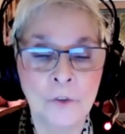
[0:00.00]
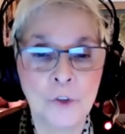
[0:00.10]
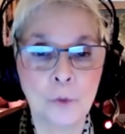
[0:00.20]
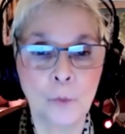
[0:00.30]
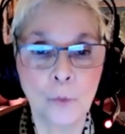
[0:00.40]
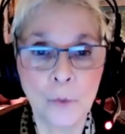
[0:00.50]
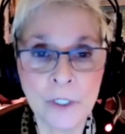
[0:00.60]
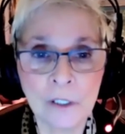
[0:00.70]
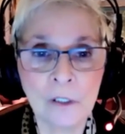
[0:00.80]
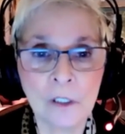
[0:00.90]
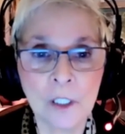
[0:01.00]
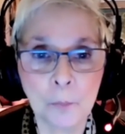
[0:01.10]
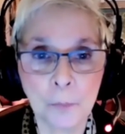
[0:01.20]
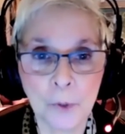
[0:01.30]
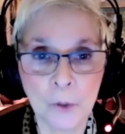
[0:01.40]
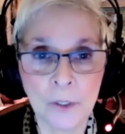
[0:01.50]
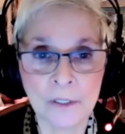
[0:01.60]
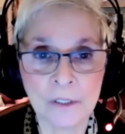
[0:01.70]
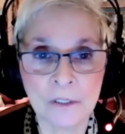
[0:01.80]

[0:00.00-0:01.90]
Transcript: to really put